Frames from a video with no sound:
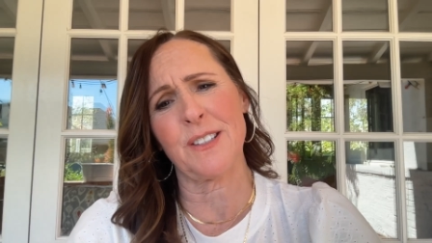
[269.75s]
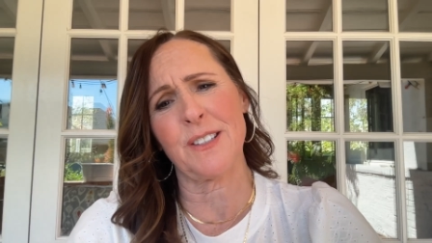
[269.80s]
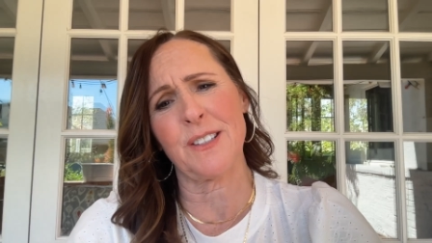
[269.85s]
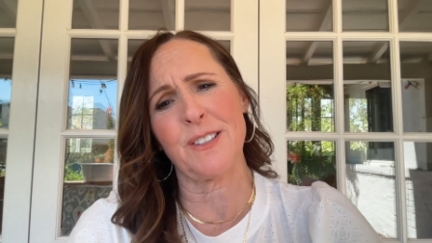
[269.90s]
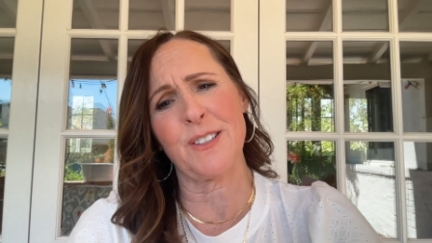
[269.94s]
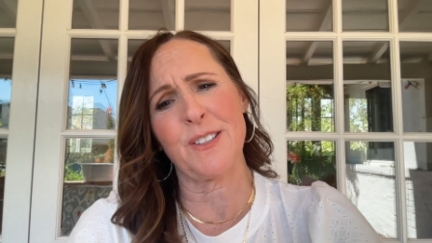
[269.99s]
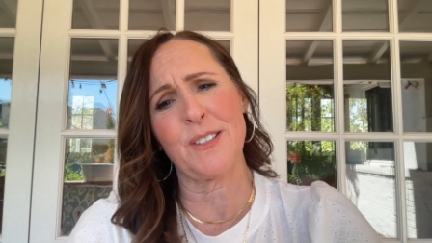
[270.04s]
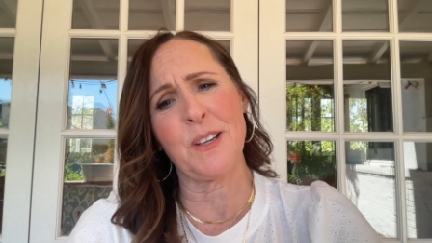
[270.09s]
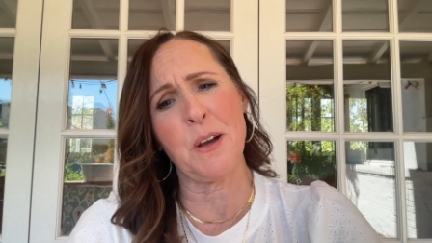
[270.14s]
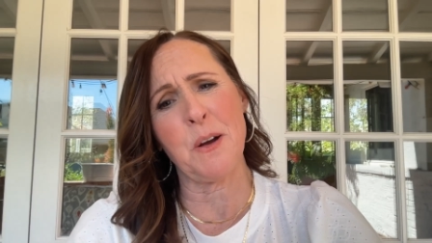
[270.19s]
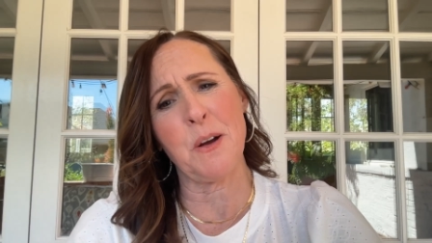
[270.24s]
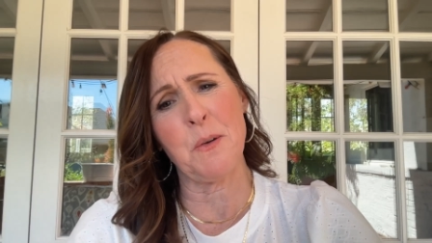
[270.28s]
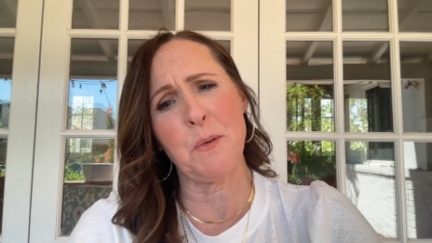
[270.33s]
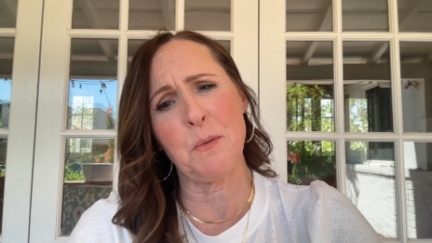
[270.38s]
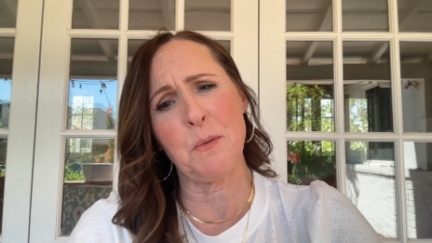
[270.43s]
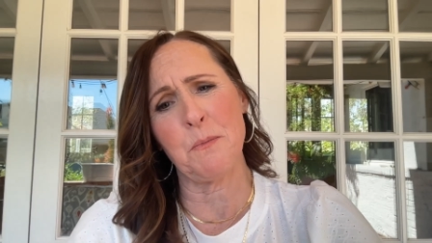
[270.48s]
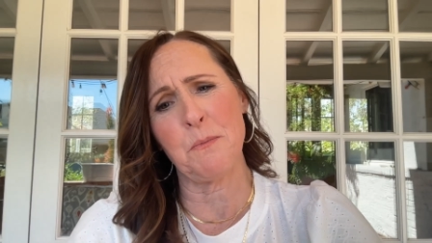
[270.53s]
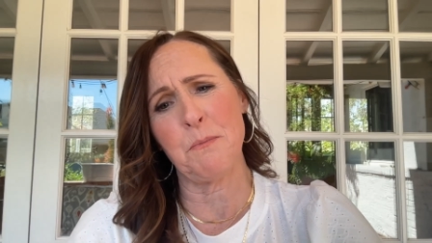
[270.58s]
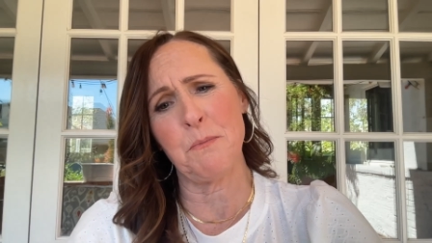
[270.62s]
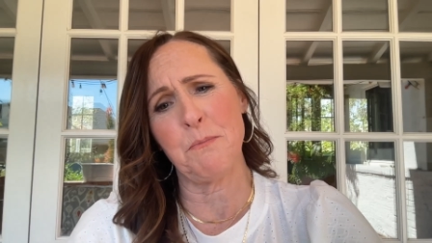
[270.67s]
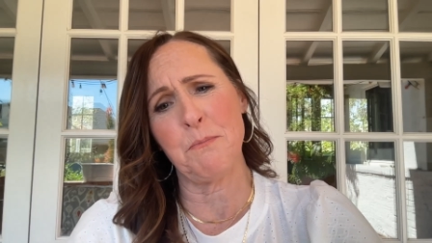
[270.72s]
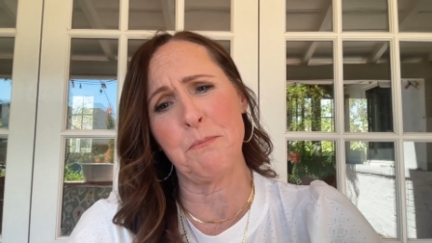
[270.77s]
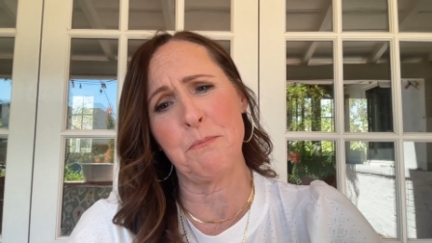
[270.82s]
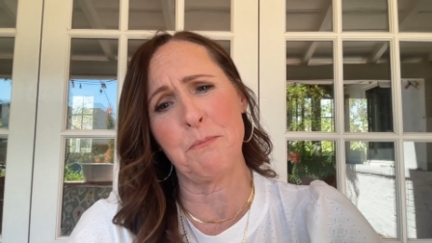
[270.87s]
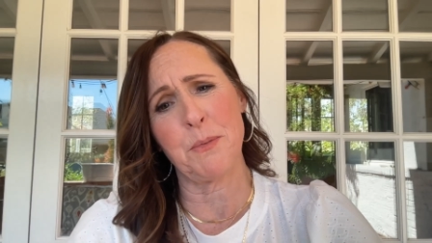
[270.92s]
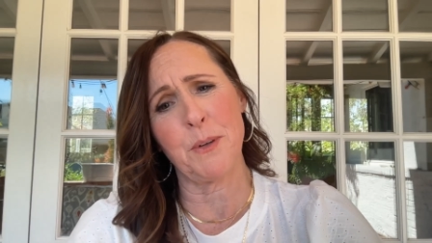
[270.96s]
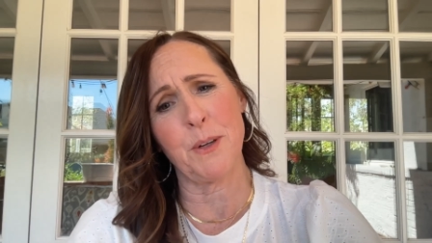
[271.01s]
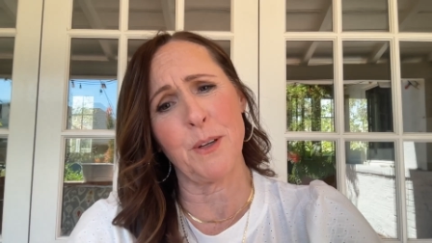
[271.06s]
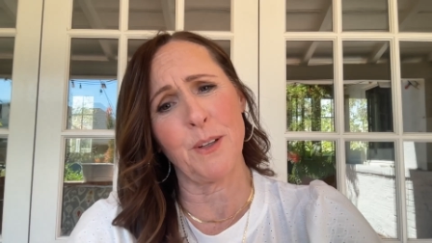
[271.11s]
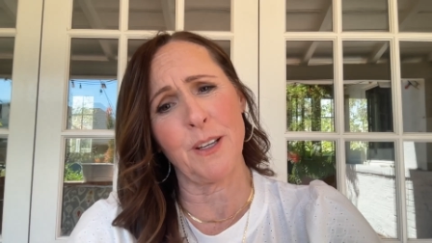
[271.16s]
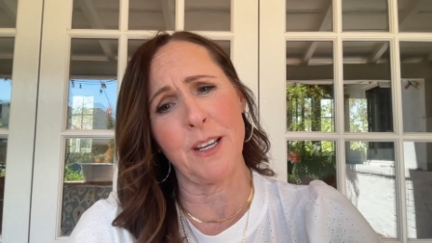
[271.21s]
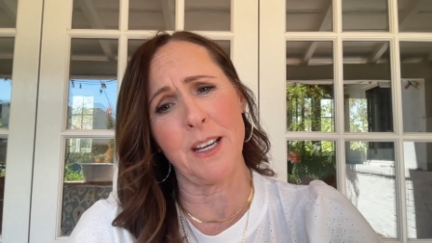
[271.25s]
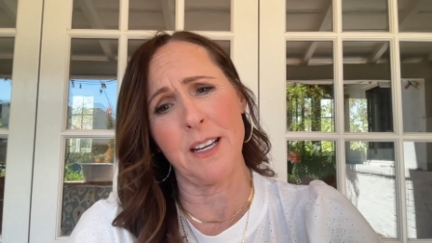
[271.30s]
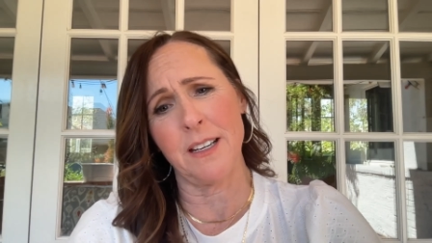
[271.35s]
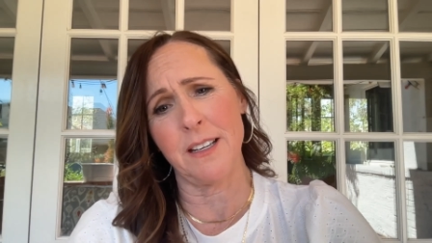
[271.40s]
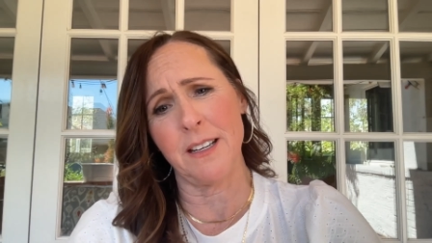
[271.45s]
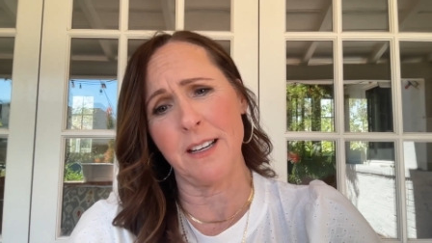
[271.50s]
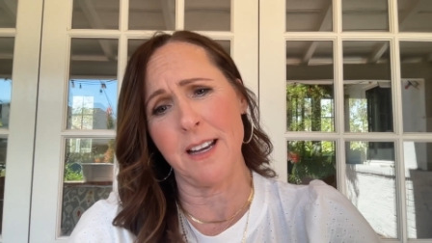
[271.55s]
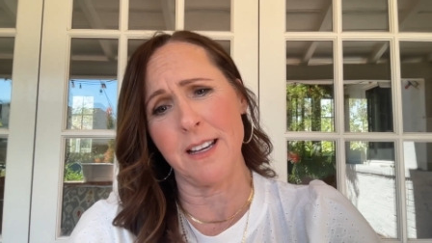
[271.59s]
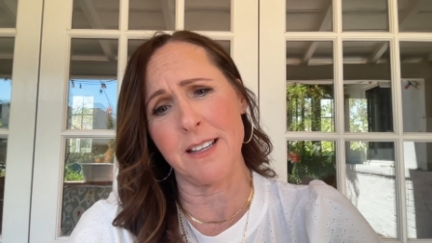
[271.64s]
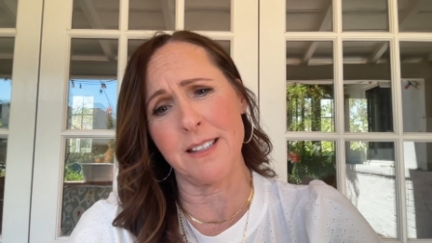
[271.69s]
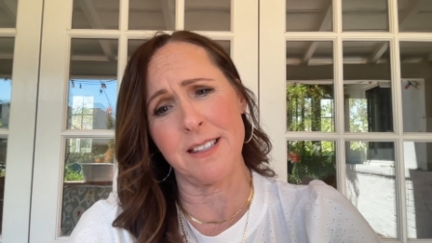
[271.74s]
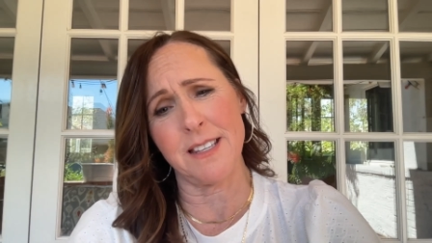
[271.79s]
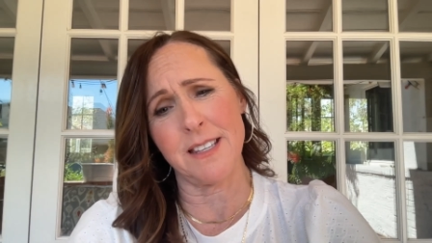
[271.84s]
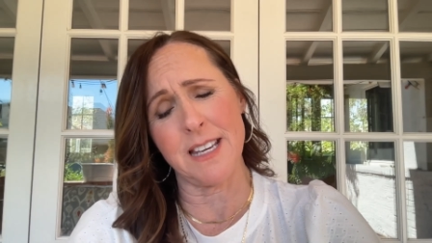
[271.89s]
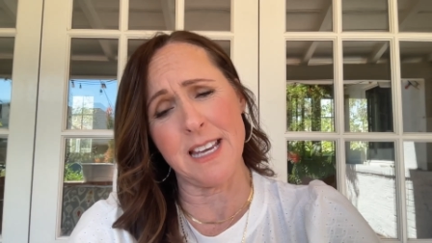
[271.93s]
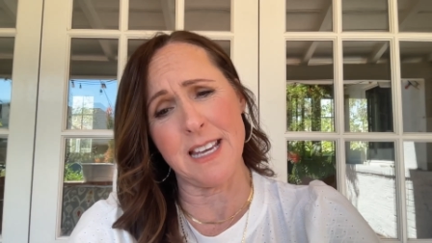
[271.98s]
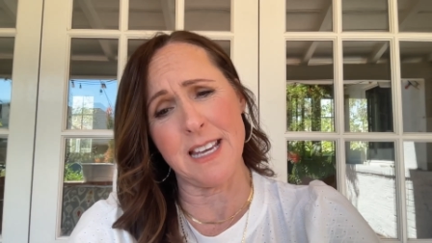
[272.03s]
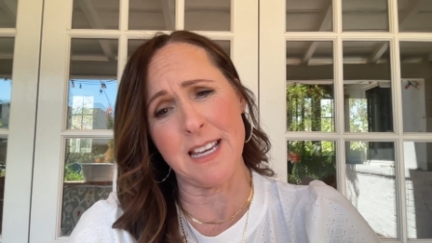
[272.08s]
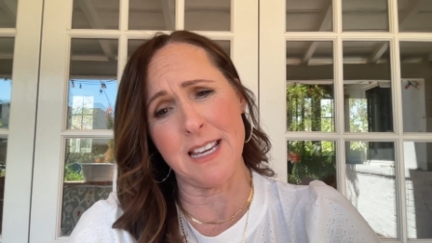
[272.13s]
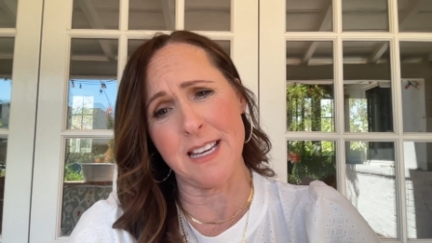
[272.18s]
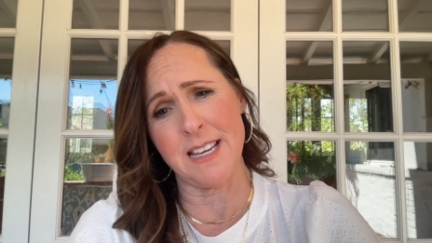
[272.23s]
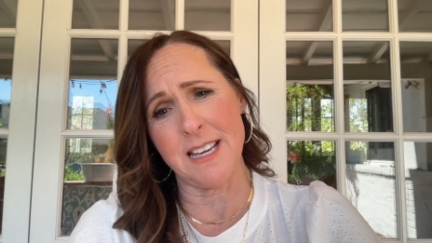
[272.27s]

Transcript: so brilliant as the